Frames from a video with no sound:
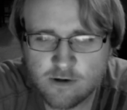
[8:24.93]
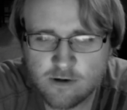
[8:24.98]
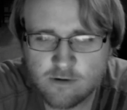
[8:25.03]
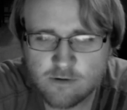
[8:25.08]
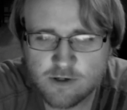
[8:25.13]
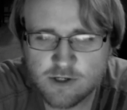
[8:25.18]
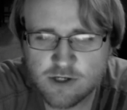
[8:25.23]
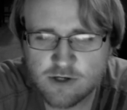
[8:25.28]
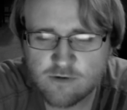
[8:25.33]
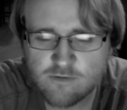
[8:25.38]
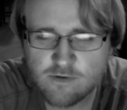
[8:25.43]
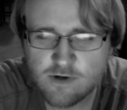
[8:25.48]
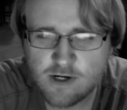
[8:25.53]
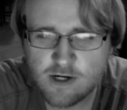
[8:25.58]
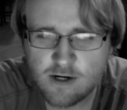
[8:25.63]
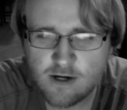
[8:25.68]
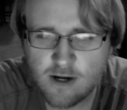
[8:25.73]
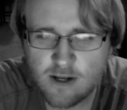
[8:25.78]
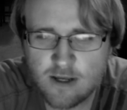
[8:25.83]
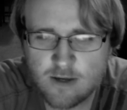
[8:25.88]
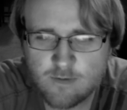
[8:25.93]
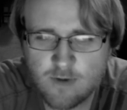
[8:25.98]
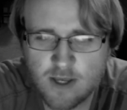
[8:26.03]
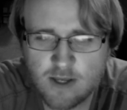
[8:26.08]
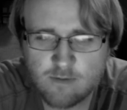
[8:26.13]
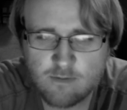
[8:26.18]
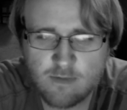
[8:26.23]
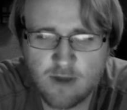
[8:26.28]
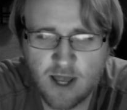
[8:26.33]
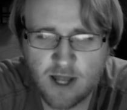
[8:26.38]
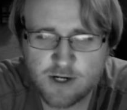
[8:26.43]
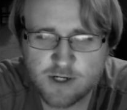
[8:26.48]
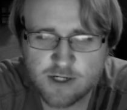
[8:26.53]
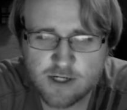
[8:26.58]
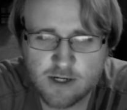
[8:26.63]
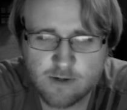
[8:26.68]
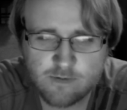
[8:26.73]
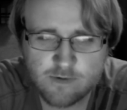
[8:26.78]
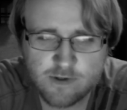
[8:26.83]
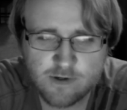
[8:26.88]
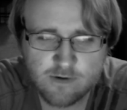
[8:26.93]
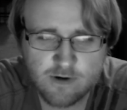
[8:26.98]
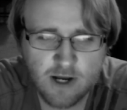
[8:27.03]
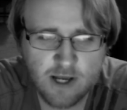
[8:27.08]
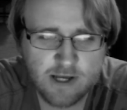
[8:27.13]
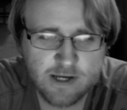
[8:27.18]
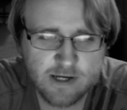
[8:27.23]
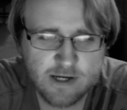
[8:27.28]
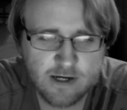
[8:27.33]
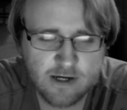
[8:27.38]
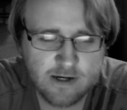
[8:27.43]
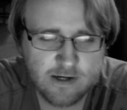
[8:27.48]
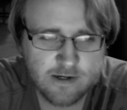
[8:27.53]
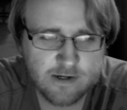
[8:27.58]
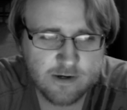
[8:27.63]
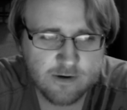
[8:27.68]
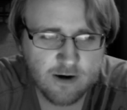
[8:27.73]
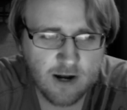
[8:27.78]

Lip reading: Your screen name ain't matching up with your icon.